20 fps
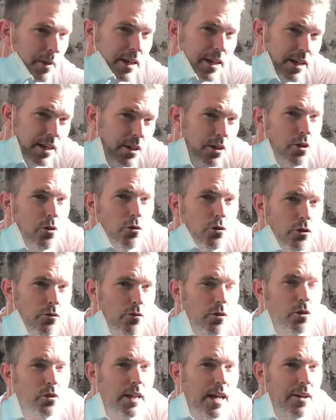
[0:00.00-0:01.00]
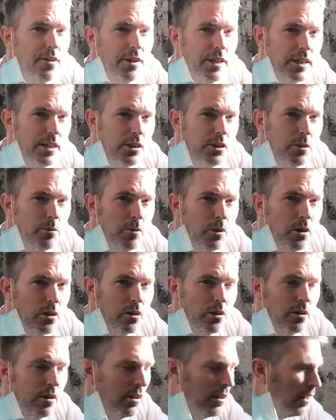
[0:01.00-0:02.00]
it used to run down the kitchen wall.
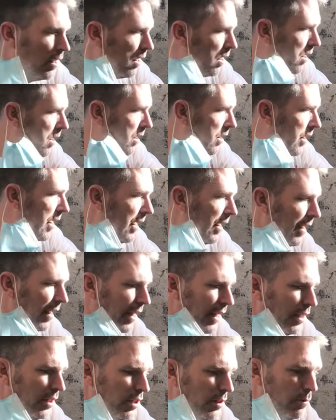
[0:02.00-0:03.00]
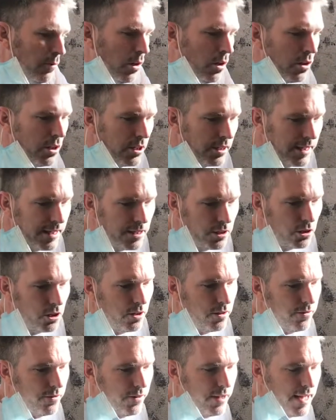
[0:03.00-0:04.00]
Now in the kitchen wall, the sink's
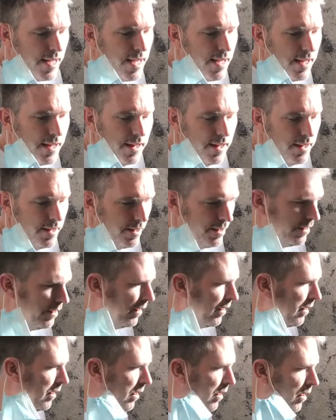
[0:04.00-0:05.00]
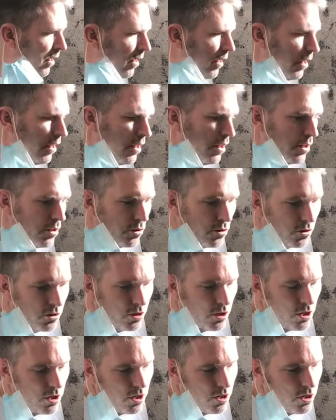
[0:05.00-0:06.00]
over there.
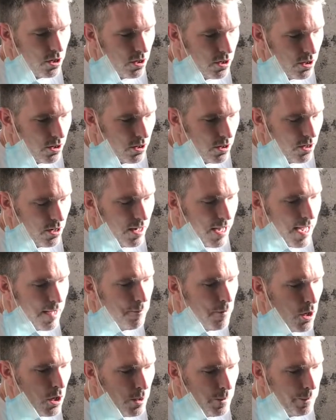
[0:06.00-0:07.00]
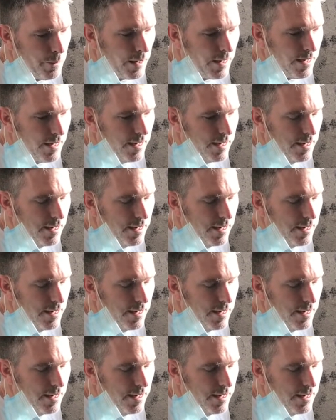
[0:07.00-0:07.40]
So I'm hoping